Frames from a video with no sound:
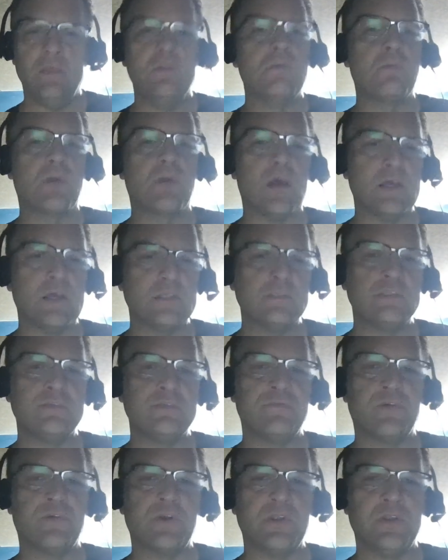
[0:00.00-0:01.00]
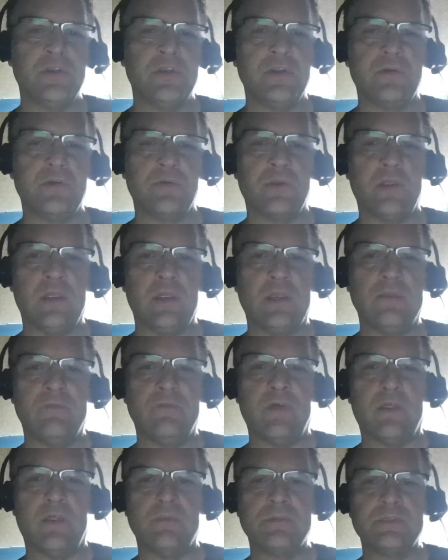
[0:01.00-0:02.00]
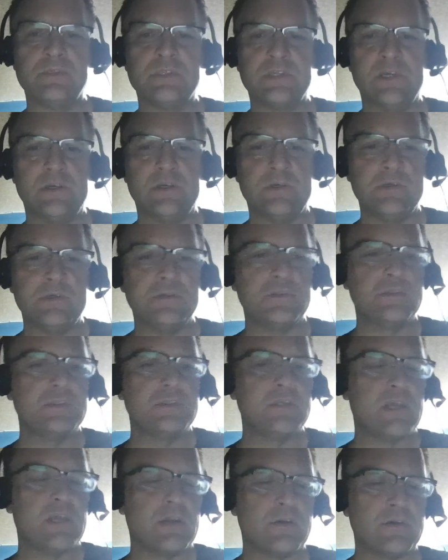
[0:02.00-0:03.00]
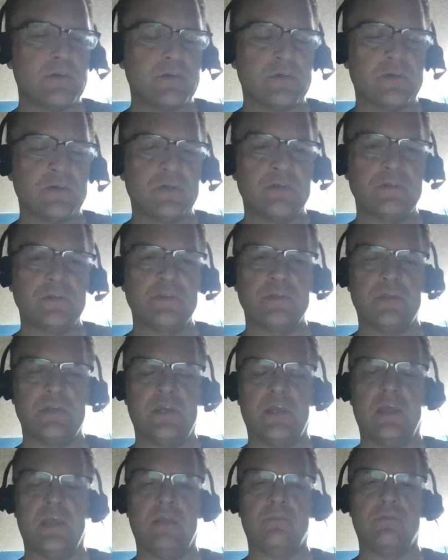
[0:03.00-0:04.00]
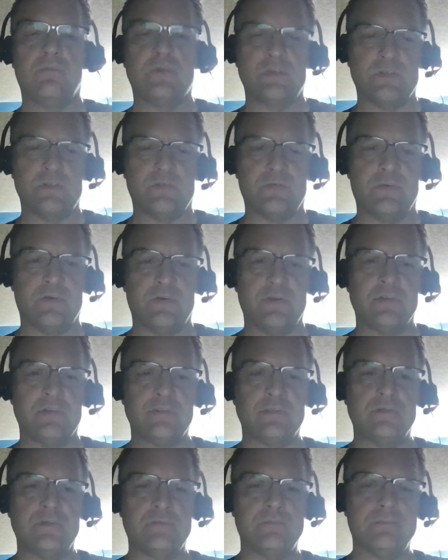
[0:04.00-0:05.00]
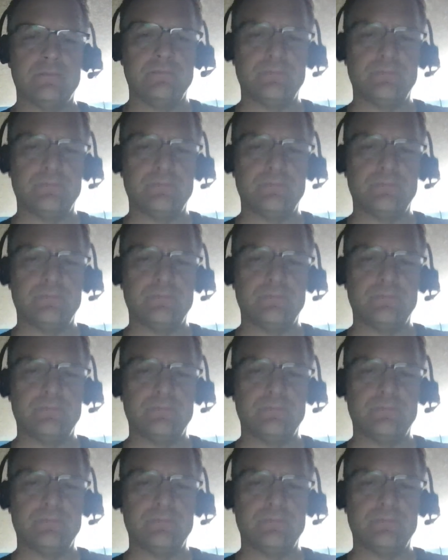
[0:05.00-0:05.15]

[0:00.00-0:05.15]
the process of earning a degree develops skills, characters, and perseverance.